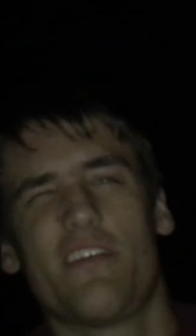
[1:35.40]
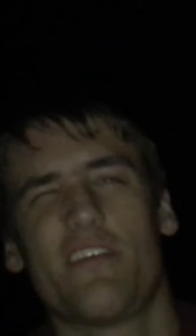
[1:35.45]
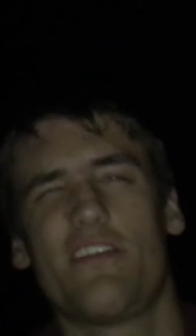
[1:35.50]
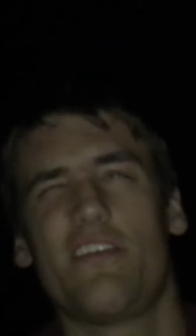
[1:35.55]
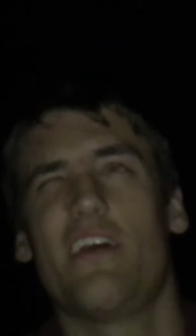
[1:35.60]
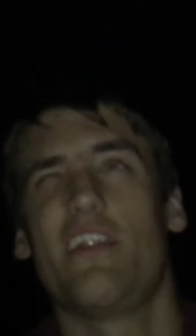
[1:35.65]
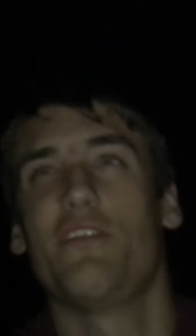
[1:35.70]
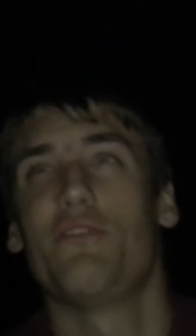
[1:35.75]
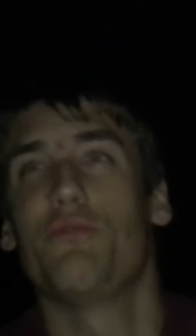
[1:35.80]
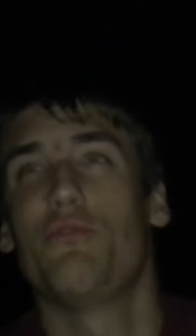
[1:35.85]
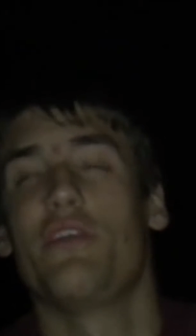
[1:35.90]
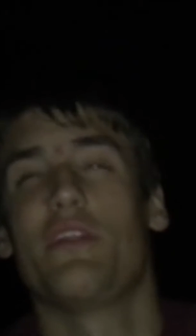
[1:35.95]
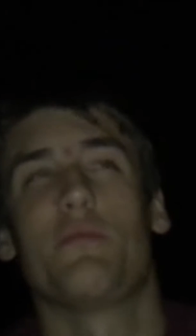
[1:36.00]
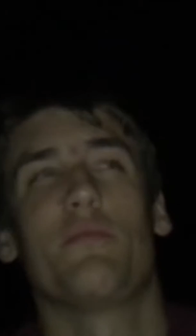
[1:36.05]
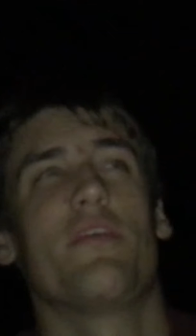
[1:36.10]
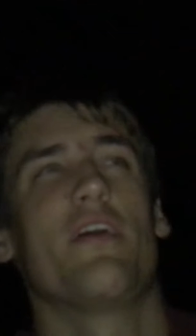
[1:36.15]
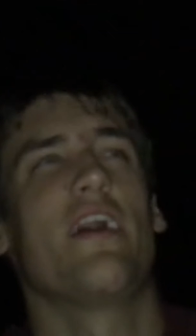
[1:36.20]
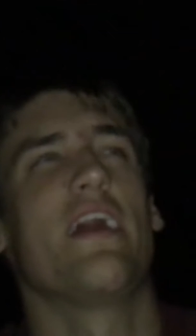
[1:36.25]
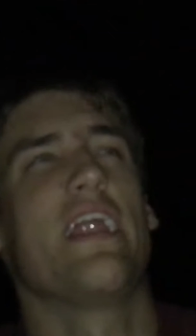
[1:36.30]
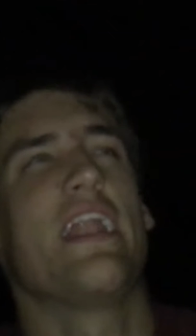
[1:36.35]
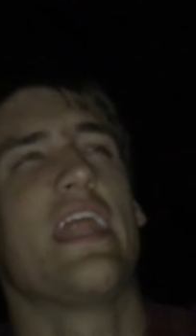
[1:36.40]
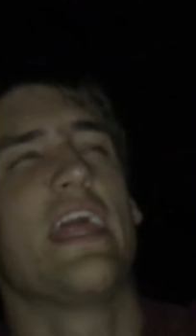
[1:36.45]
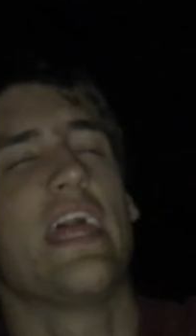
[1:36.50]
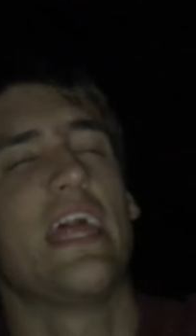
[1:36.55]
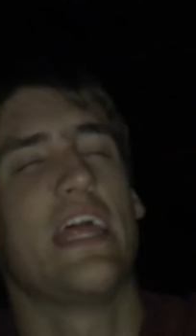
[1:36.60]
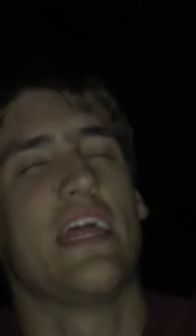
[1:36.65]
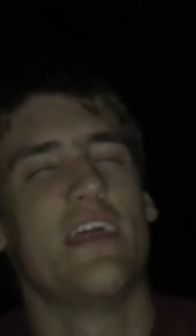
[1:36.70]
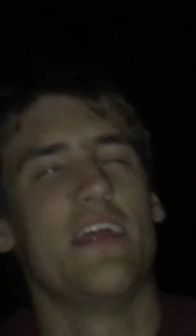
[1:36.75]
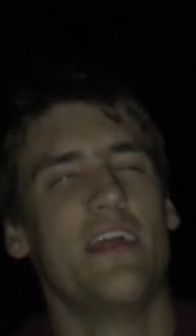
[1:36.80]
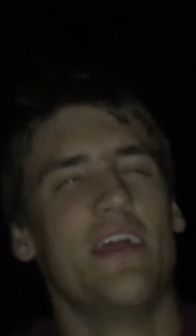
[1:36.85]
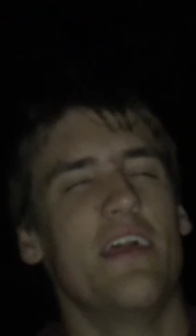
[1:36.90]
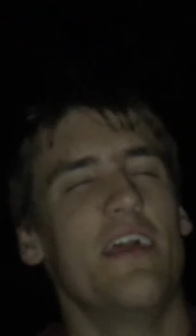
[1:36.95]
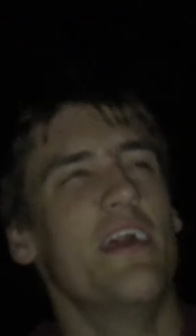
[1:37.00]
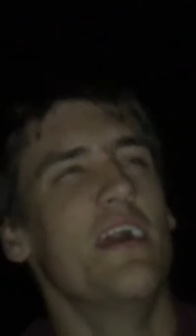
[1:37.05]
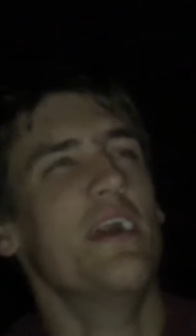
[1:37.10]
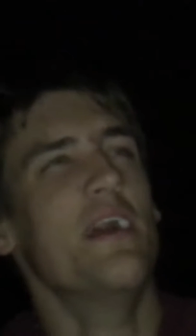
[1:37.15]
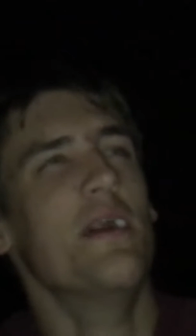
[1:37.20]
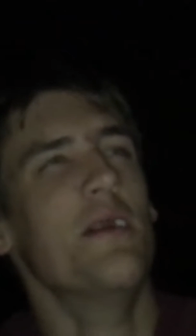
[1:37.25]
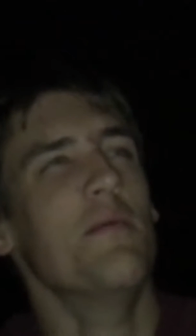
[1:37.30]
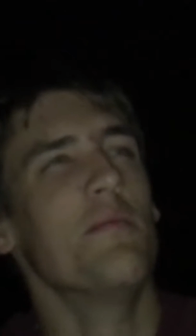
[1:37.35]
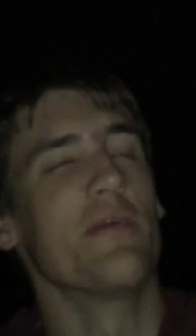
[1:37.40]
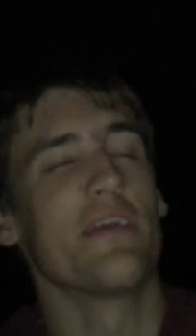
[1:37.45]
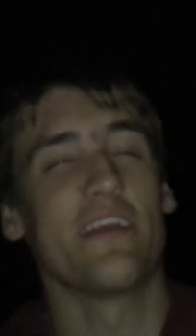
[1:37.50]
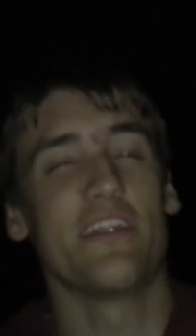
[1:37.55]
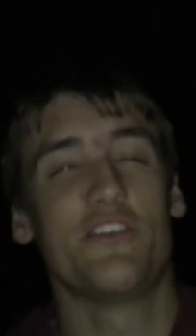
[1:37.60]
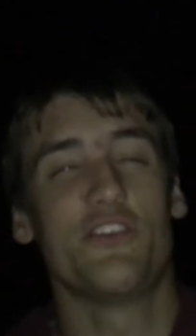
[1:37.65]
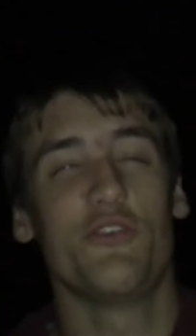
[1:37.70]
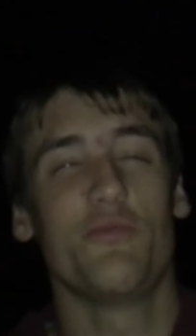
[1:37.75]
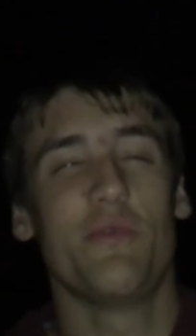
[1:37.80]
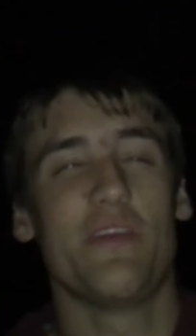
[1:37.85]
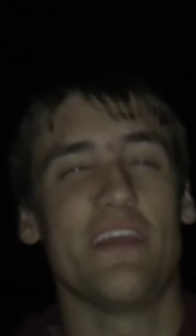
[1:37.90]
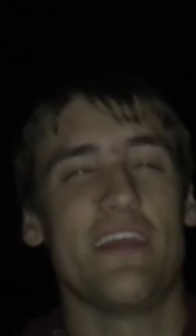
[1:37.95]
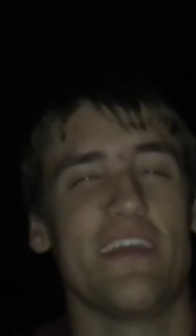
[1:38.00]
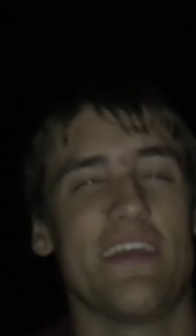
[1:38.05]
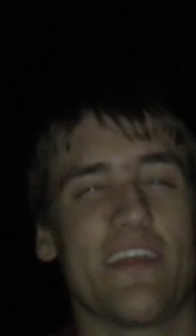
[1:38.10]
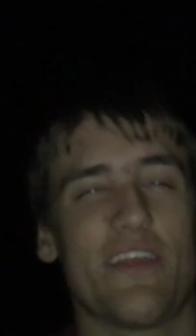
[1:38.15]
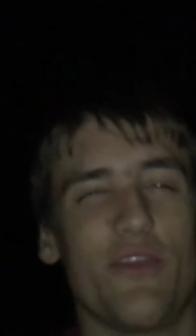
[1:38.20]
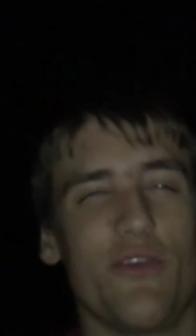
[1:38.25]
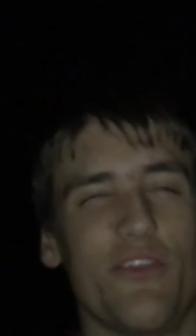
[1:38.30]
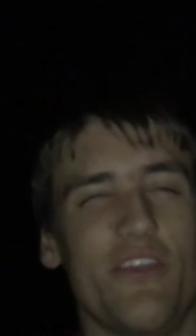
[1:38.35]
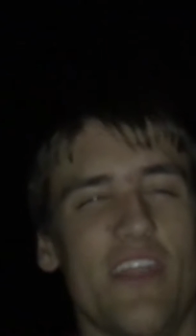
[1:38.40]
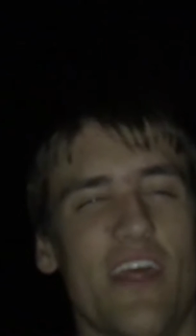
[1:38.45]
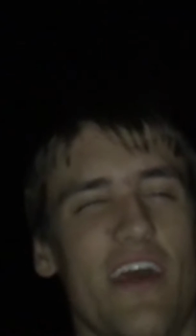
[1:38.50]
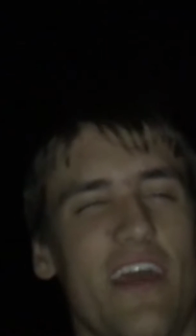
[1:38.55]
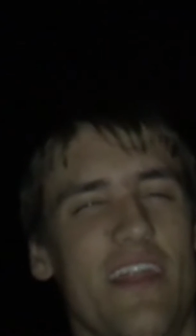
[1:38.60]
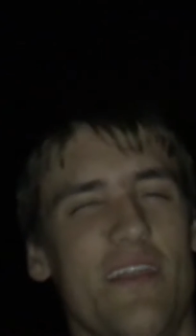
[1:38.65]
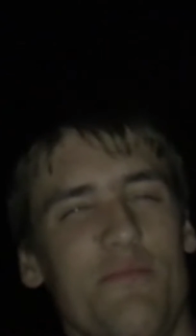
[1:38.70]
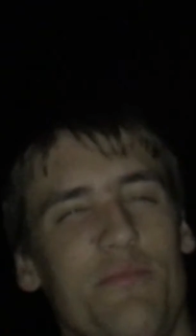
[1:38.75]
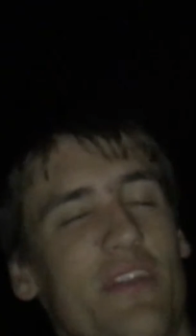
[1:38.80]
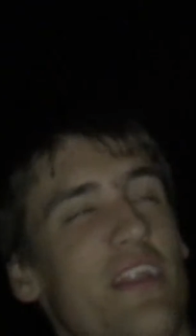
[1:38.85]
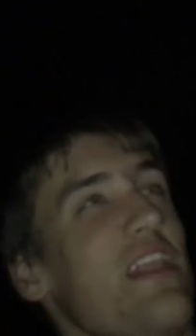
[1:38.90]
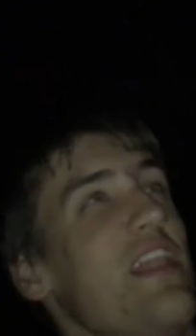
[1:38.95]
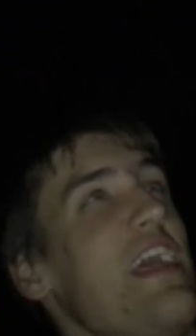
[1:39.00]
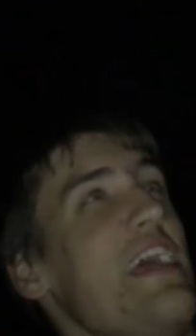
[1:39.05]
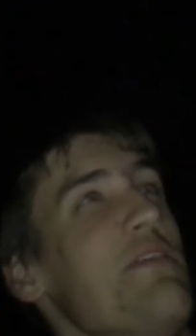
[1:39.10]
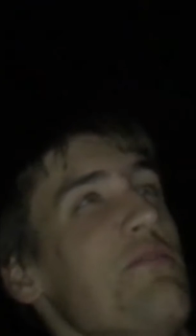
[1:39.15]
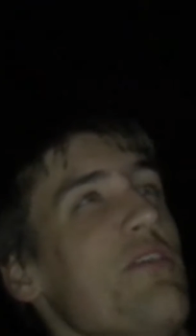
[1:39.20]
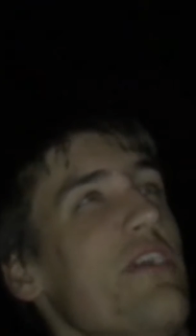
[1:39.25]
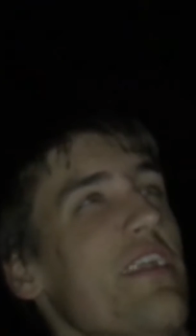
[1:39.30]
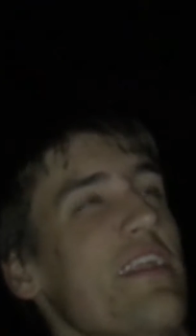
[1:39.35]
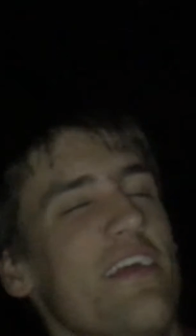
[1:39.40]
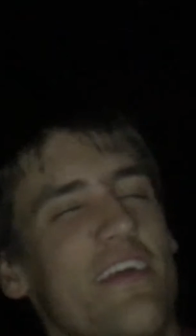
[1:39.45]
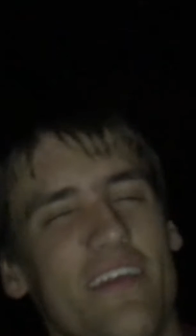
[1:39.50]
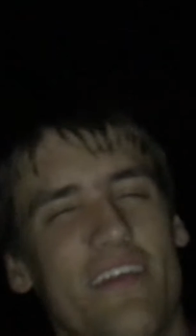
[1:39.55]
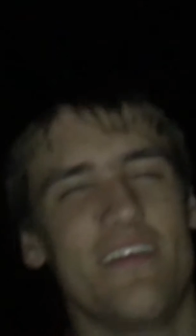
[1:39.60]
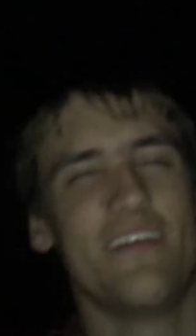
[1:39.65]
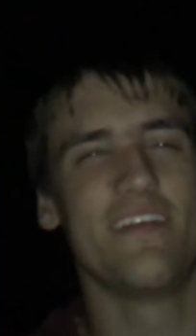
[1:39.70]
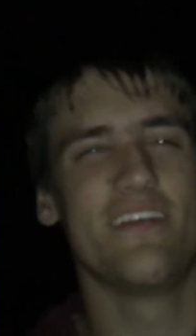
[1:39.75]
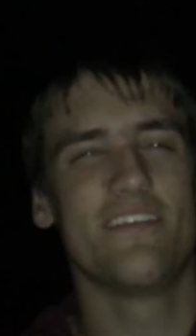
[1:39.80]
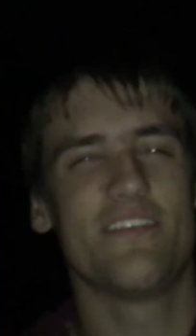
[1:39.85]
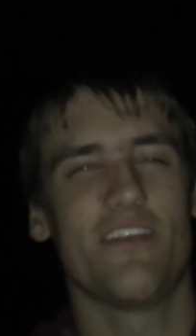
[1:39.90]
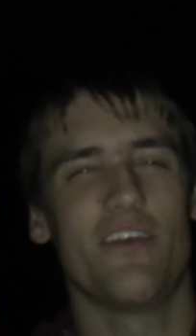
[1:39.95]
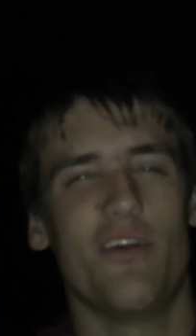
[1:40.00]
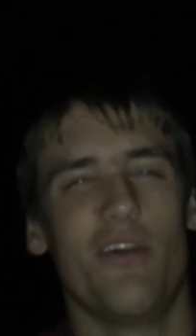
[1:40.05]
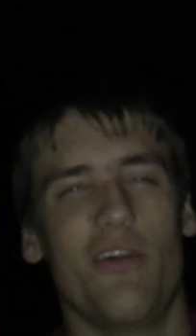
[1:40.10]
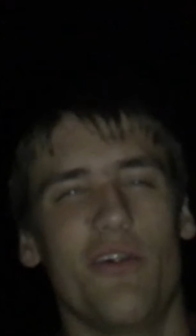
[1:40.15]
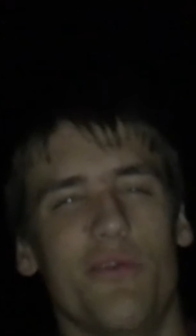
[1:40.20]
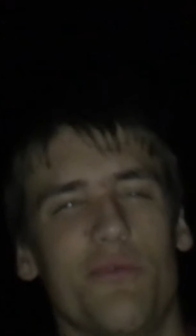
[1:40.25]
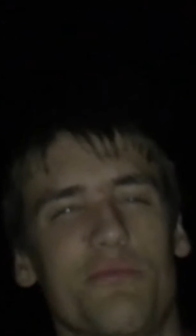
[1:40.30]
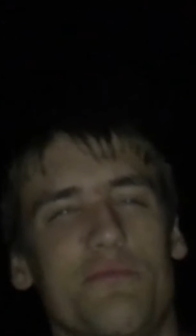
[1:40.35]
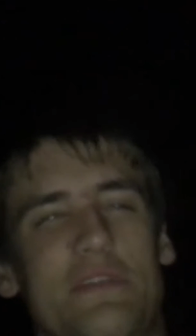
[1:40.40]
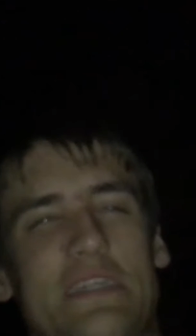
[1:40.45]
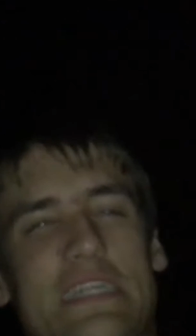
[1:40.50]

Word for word: because that is really bright. But yeah, it should be a good night but a late one. So